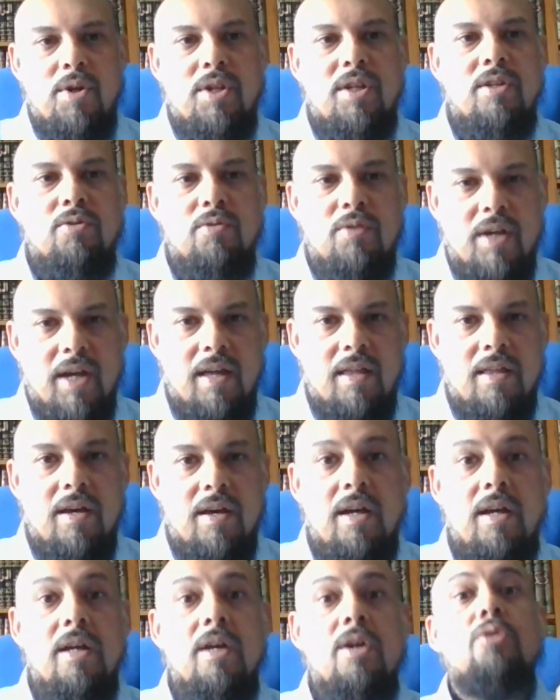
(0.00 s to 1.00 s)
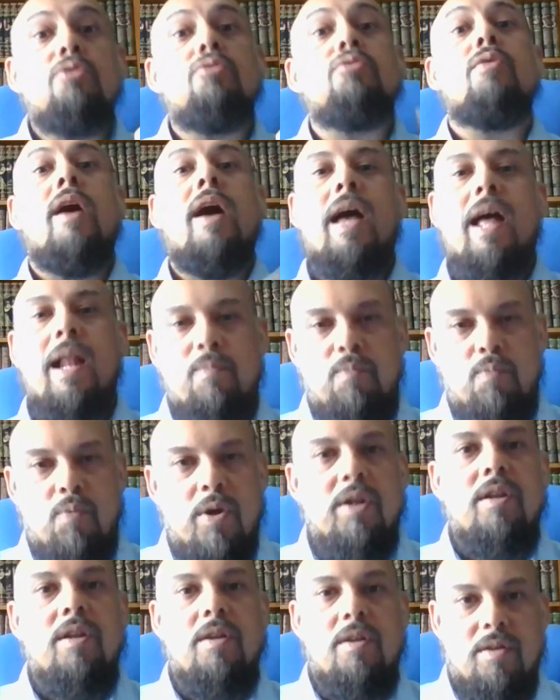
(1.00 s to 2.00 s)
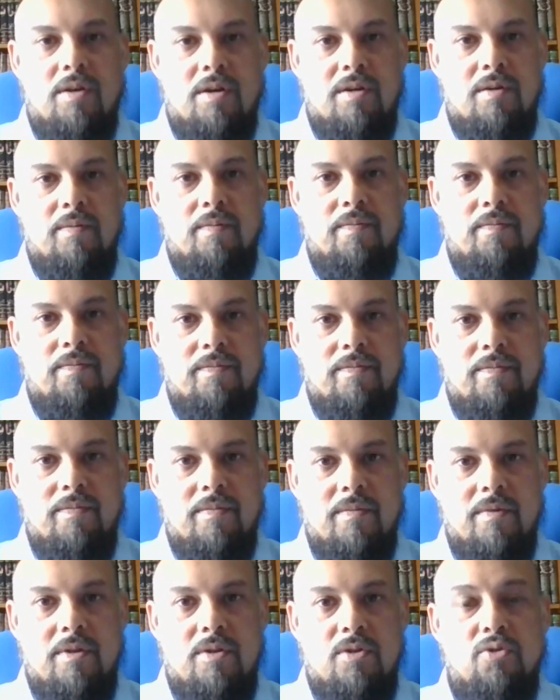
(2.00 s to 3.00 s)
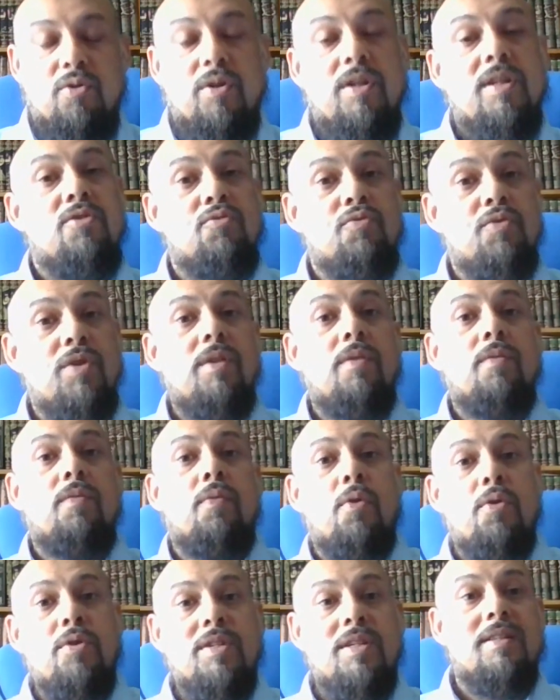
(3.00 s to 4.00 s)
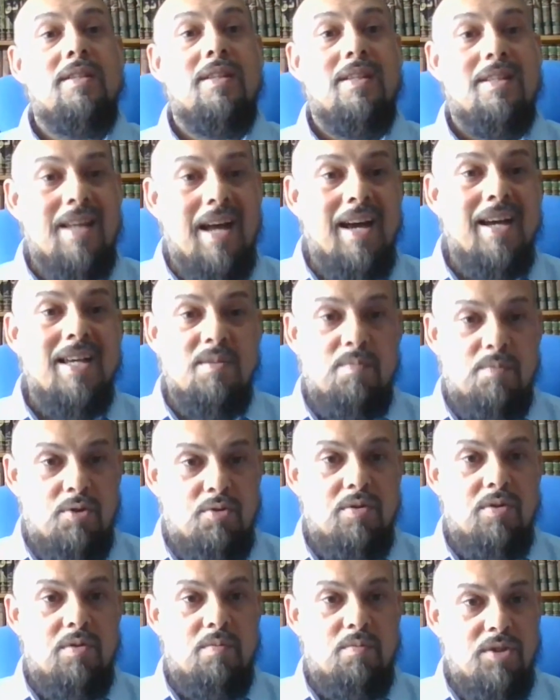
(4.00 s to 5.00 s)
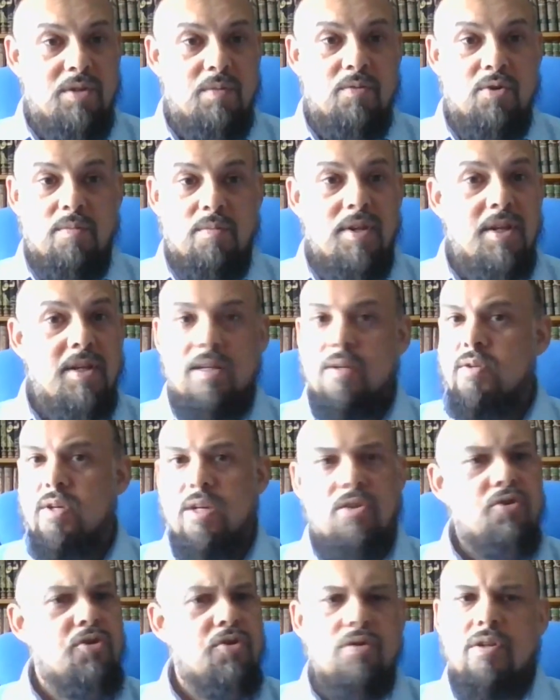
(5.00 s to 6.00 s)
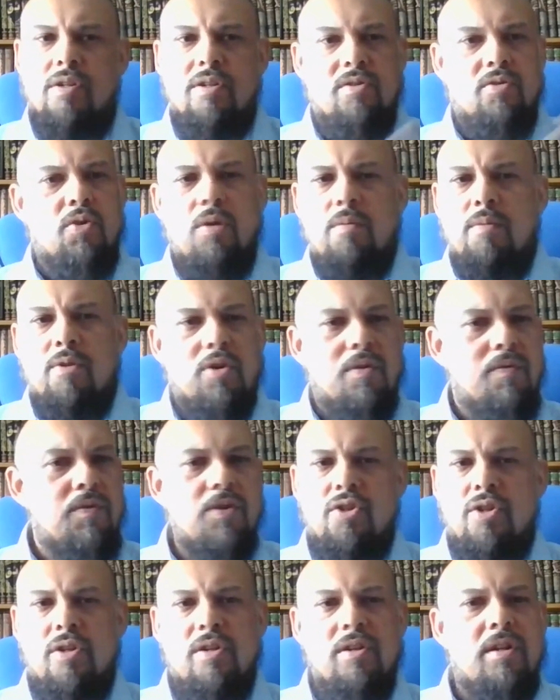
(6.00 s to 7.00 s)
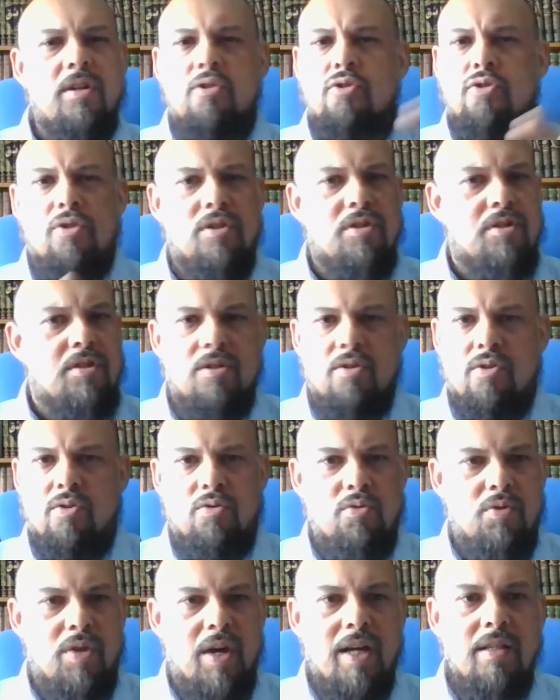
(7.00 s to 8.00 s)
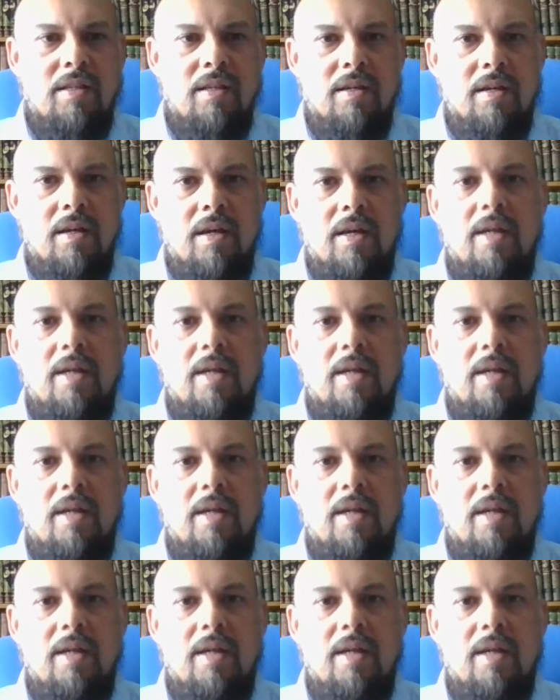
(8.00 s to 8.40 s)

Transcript: money together to help one another. So it's reinforcing the ties between the Muslim community. Insurance, normal conventional insurance doesn't do that.